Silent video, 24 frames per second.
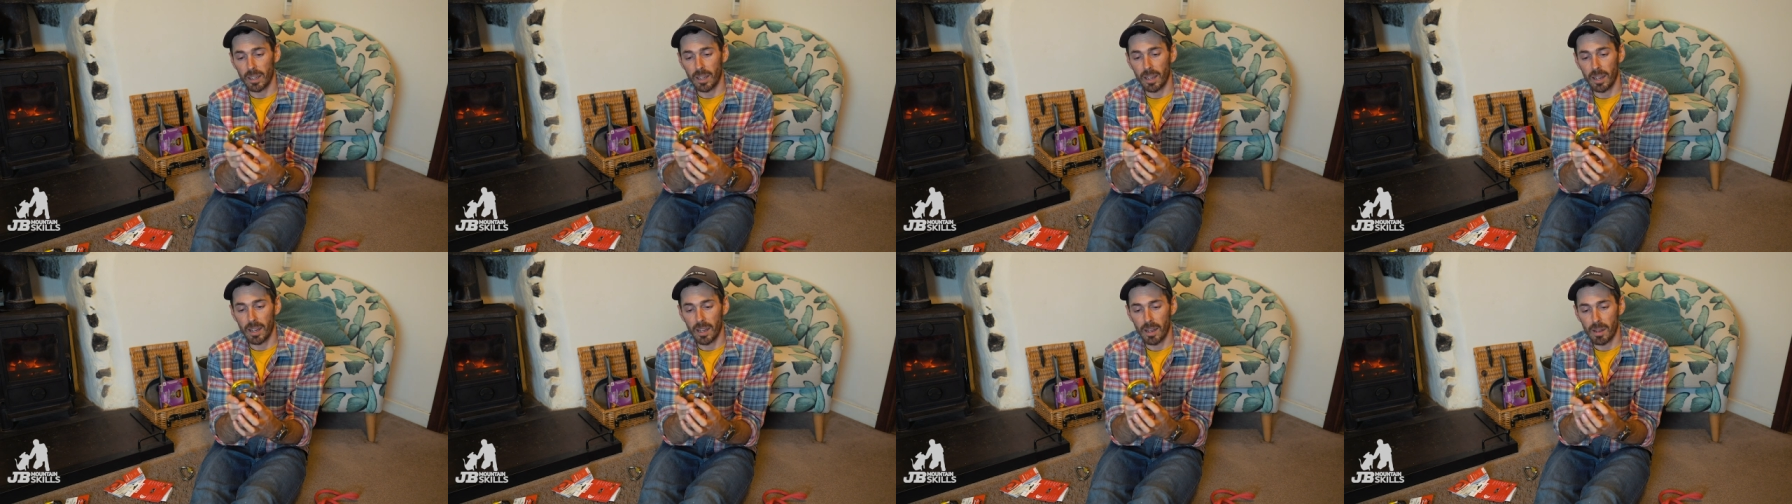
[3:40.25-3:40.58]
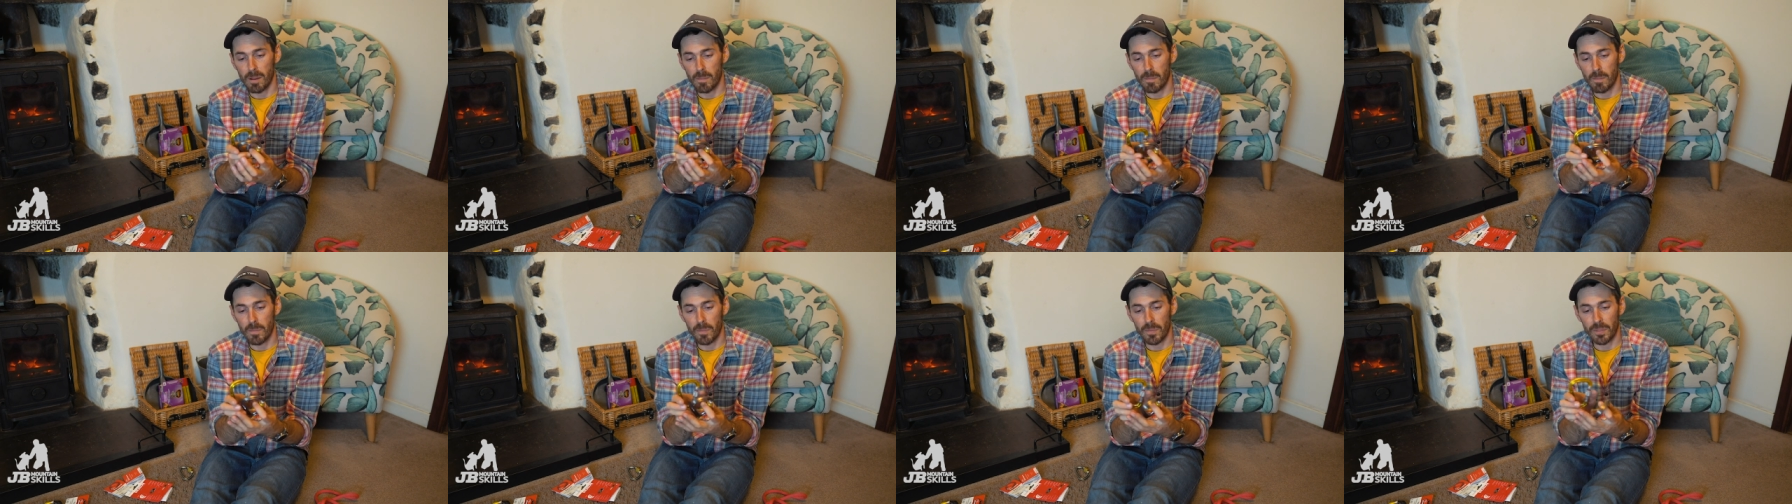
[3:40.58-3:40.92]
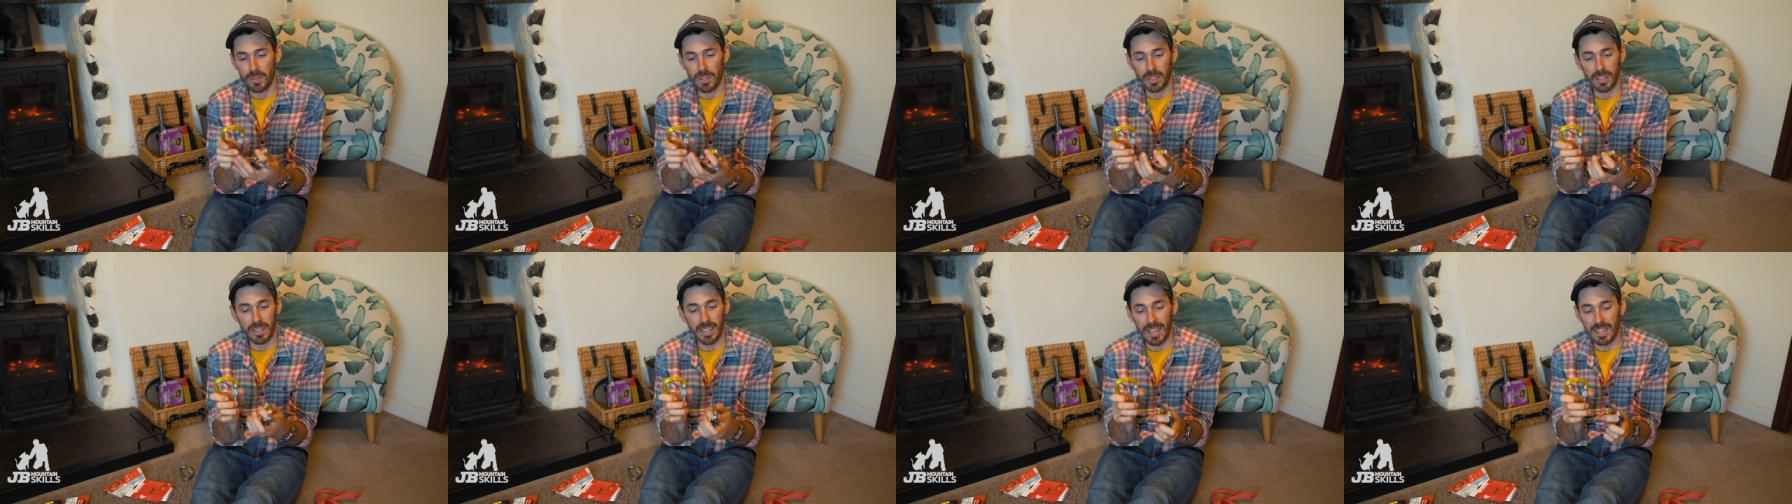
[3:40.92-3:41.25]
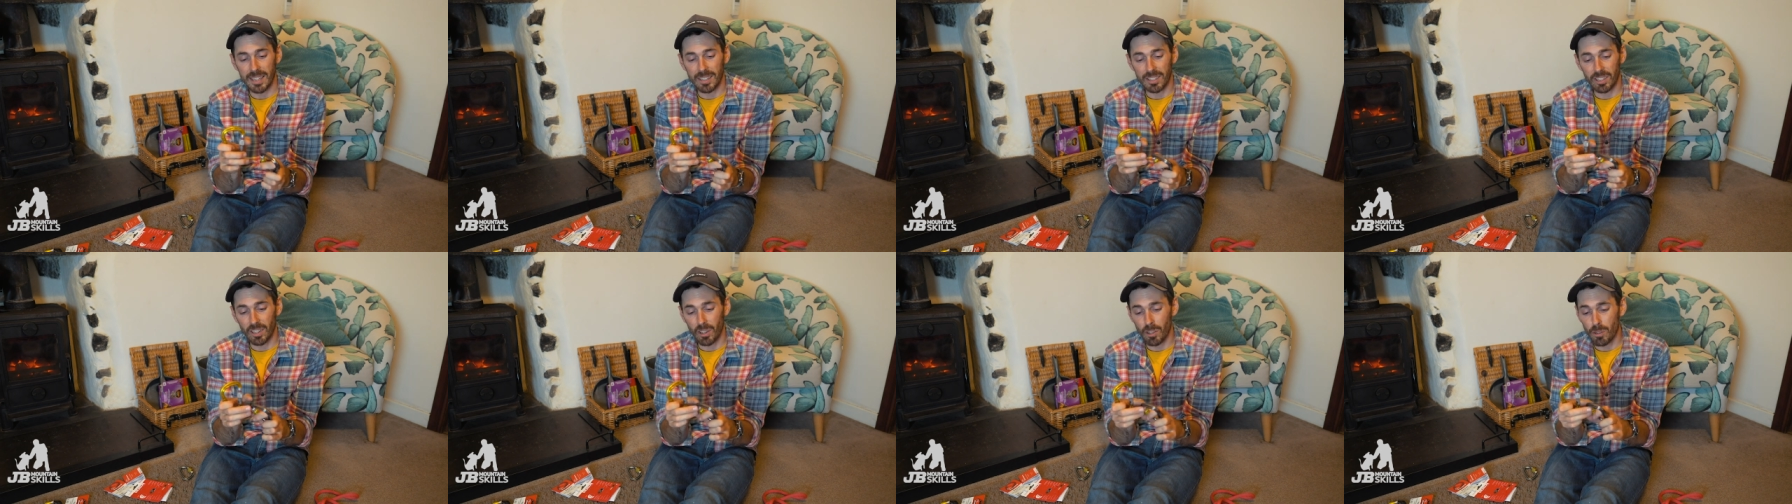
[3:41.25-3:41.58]
The
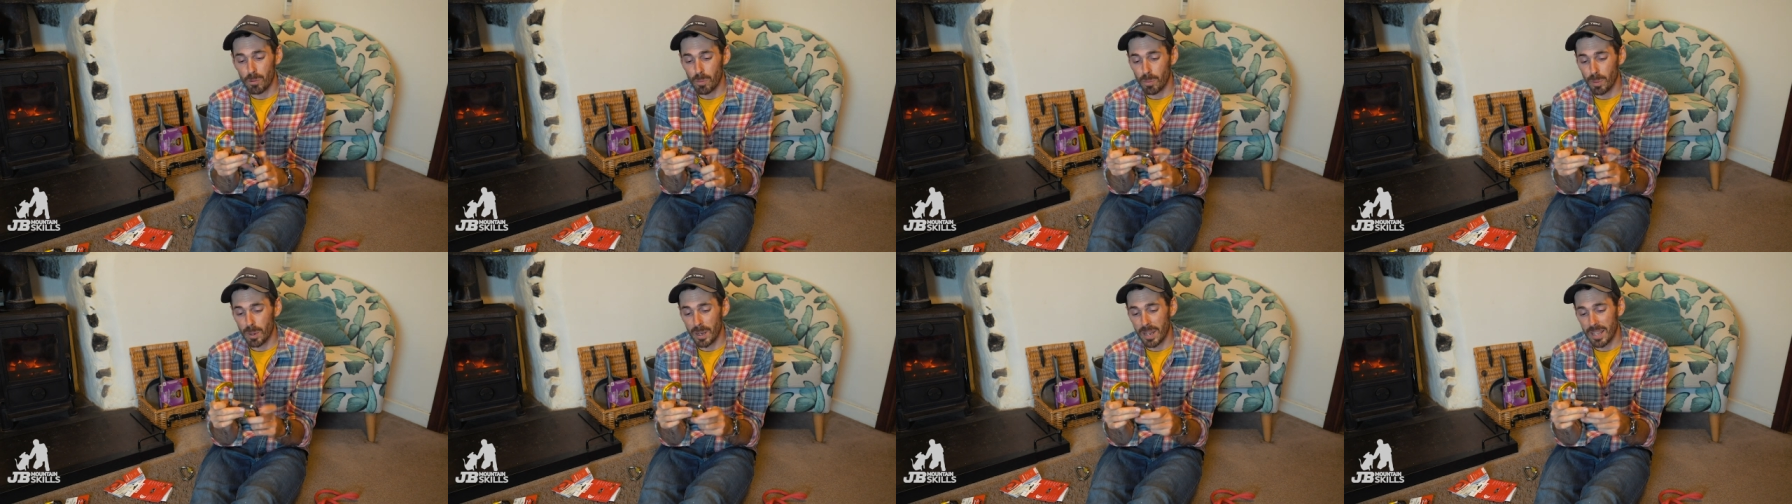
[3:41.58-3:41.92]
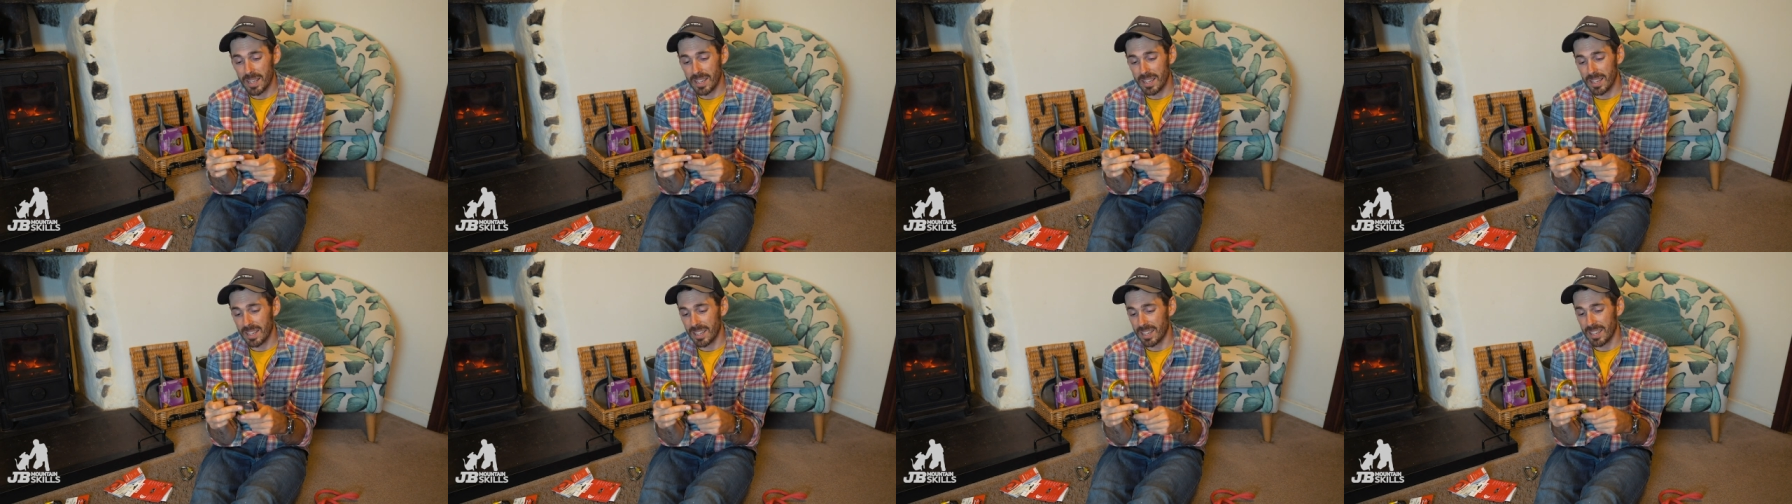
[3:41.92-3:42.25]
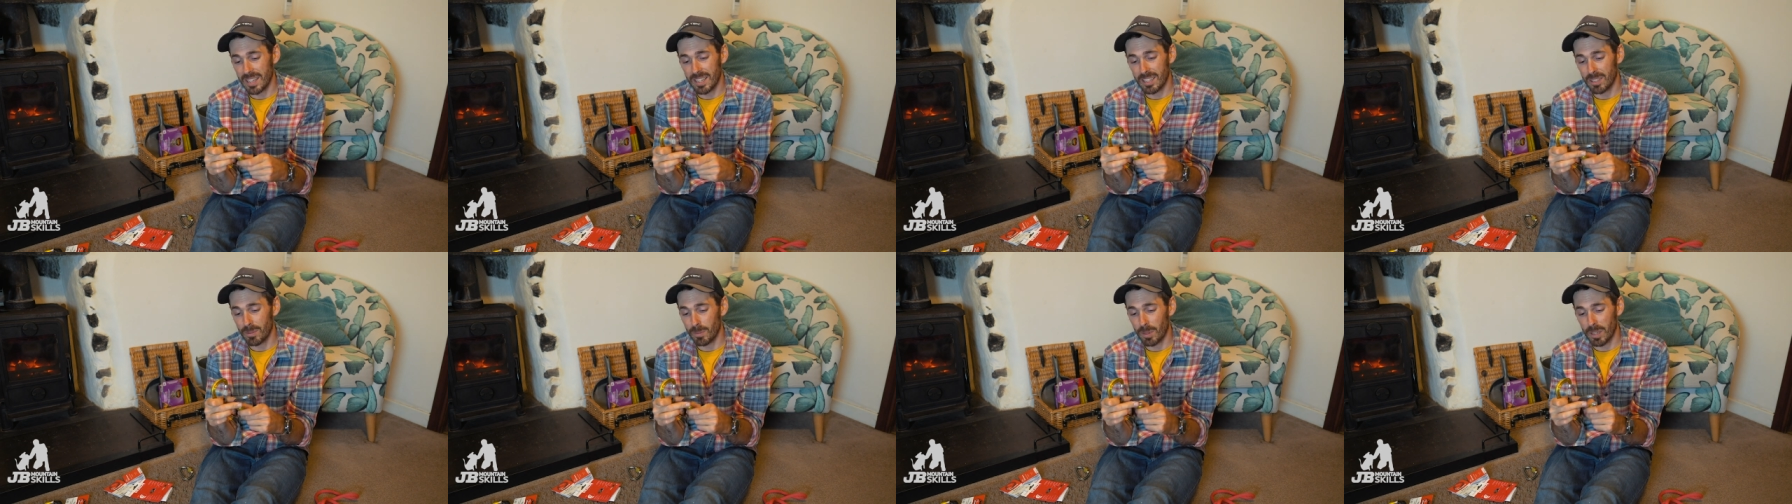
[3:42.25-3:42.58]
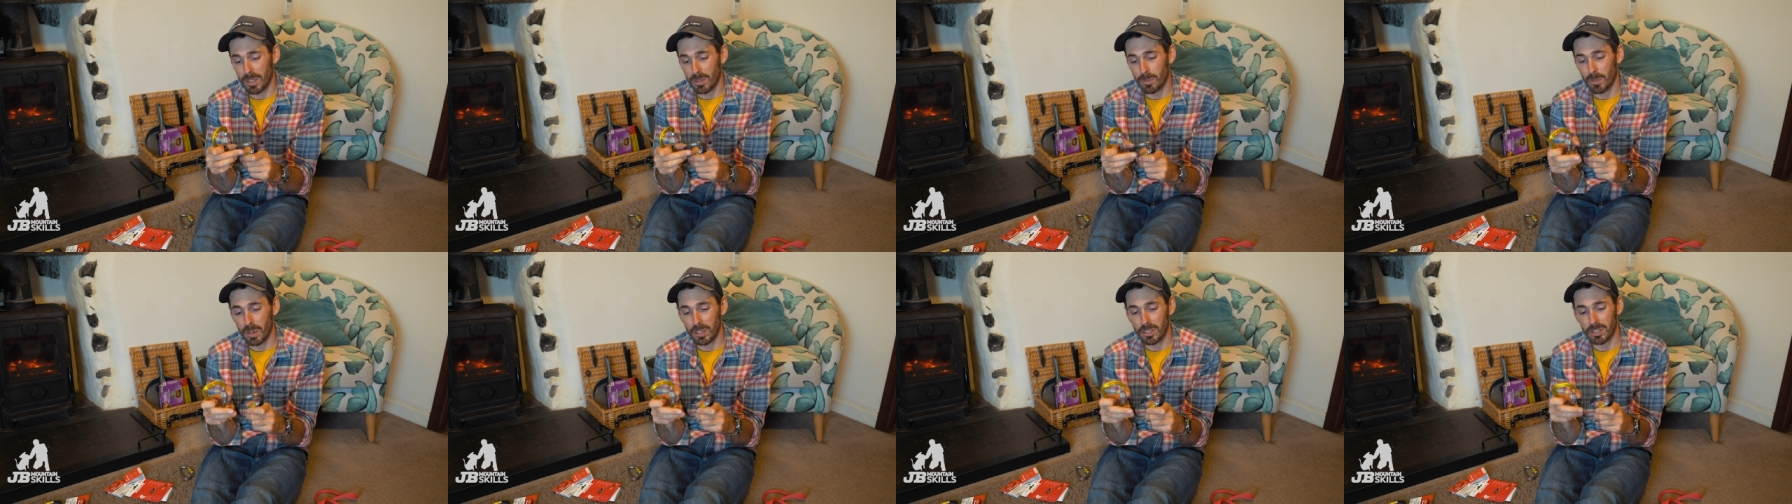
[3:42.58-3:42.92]
gate opening
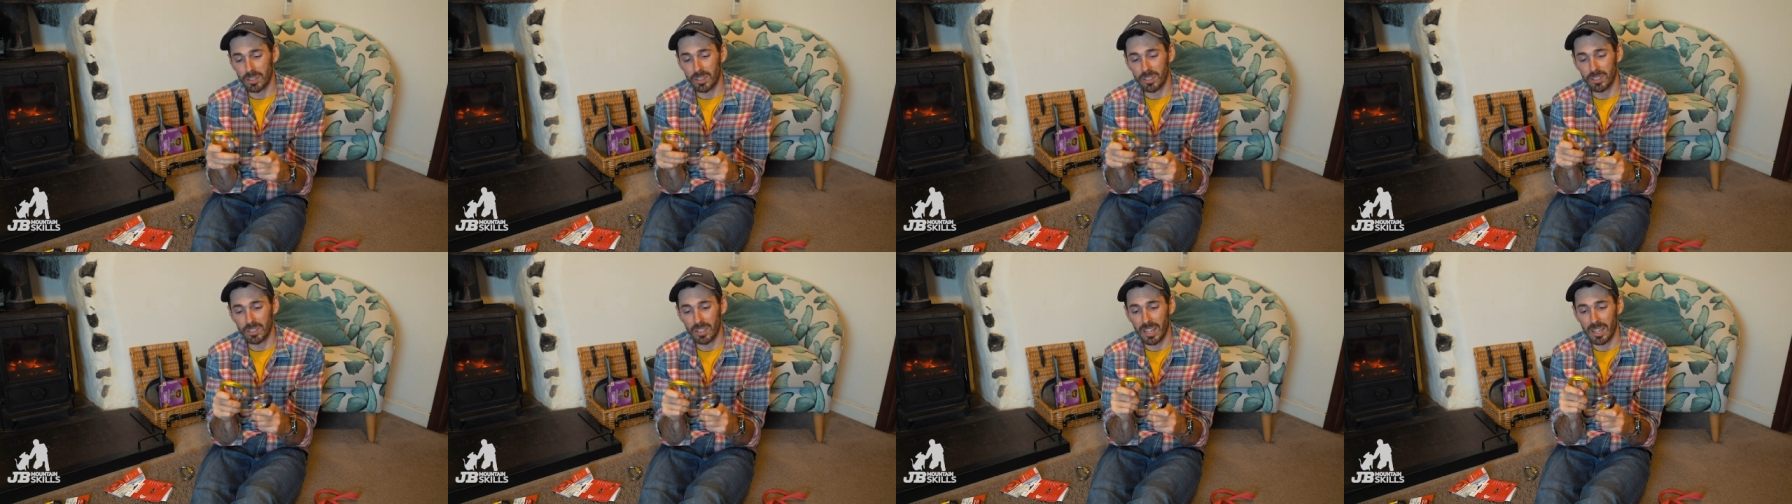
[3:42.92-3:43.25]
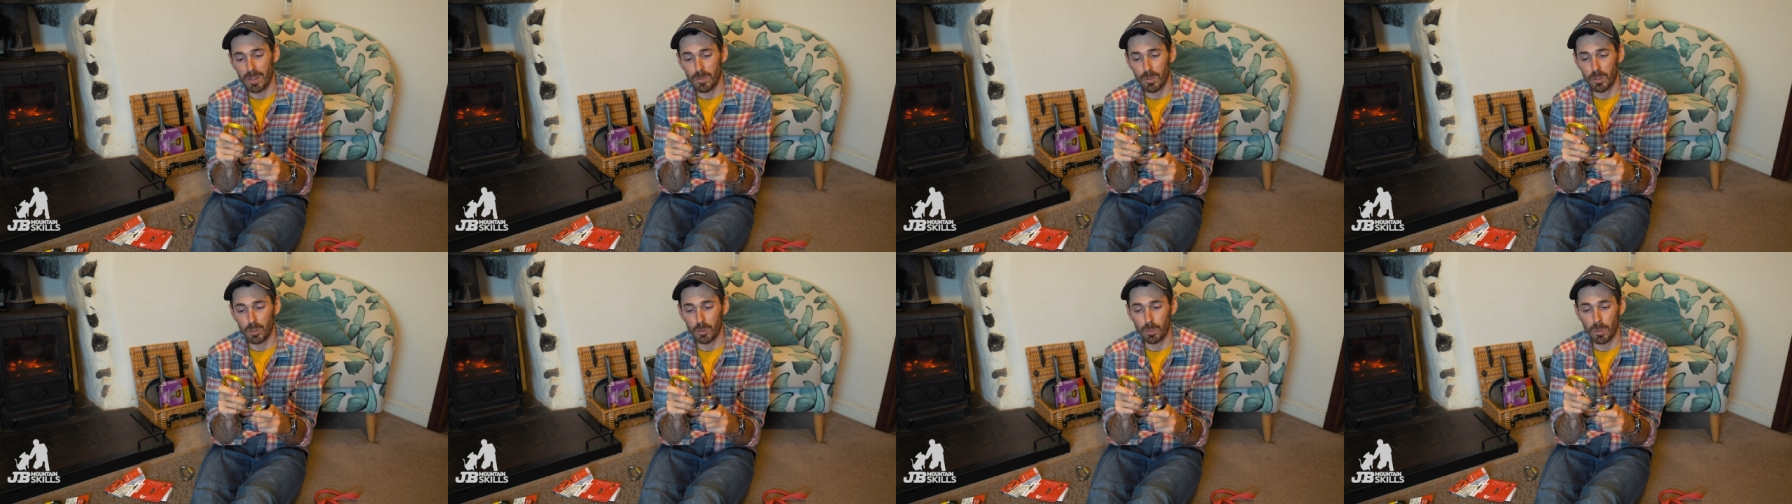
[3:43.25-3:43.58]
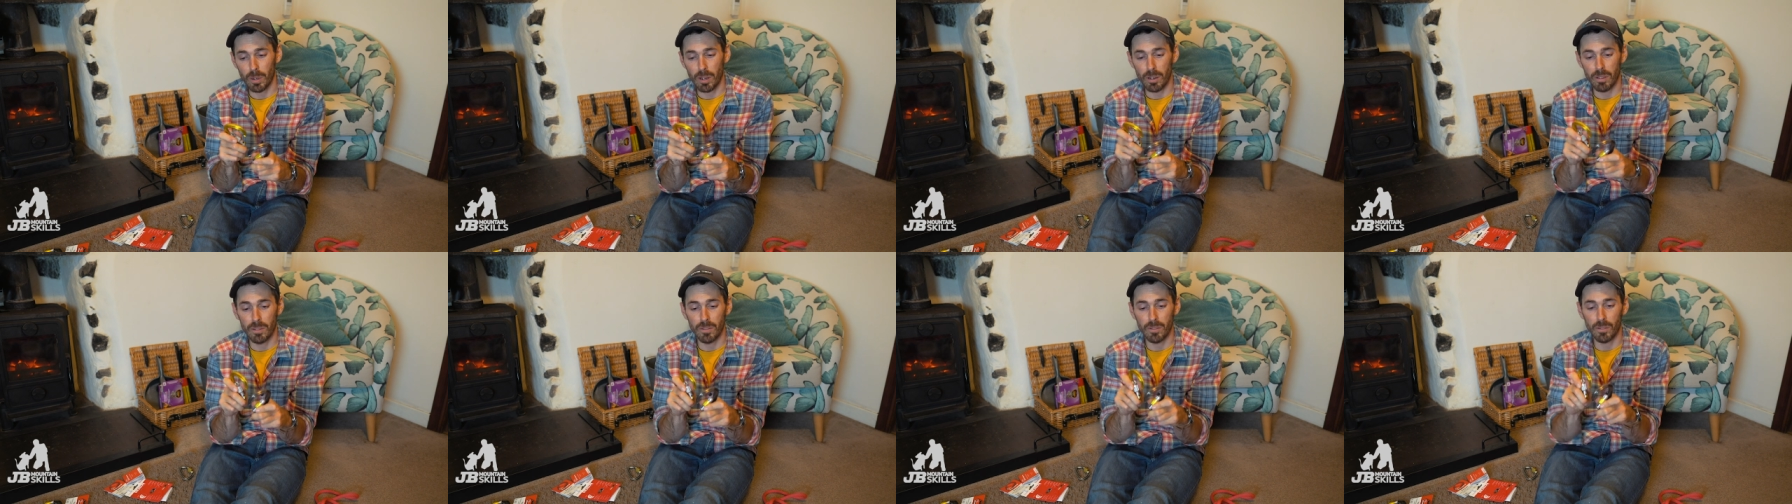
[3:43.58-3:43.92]
is much the same as well.